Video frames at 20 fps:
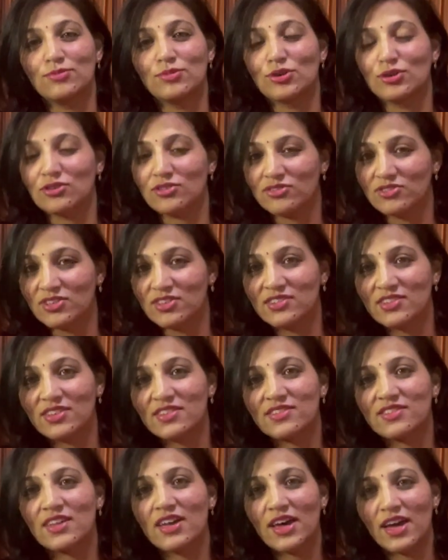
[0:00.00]
because this
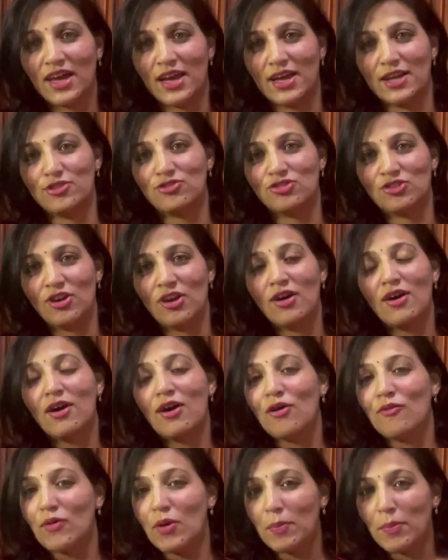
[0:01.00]
is the age
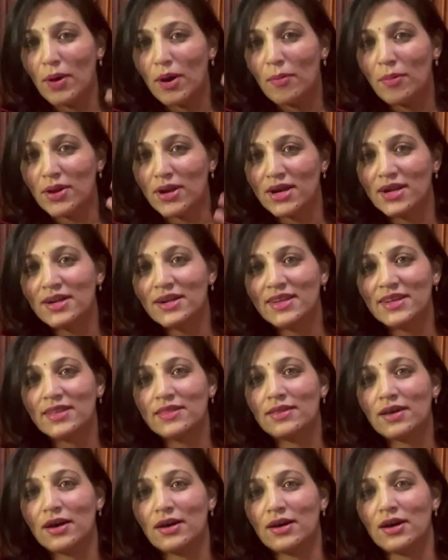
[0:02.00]
where permanent
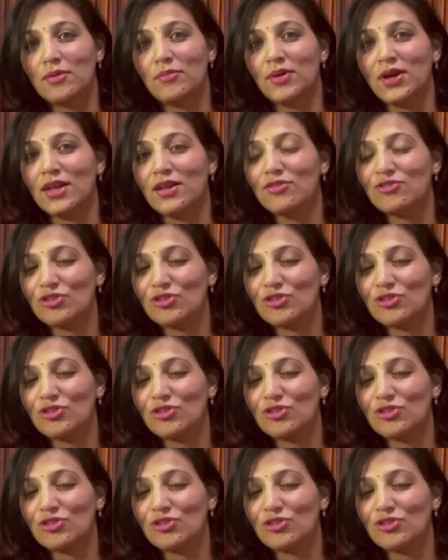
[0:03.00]
teeth are coming.